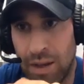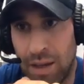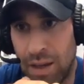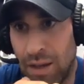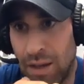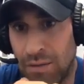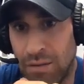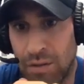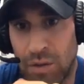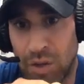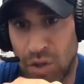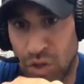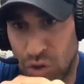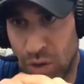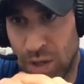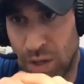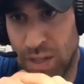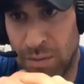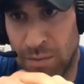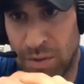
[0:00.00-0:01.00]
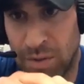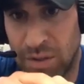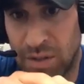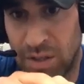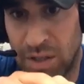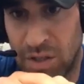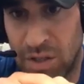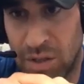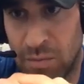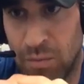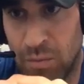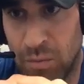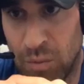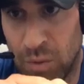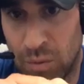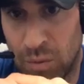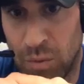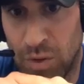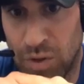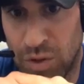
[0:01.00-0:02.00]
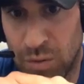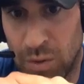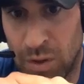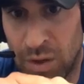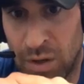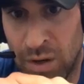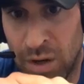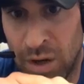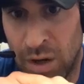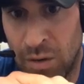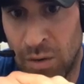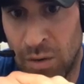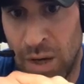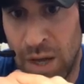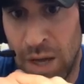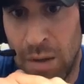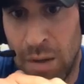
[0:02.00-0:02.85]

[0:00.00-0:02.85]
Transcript: and you can train them to teach them with what you want to know.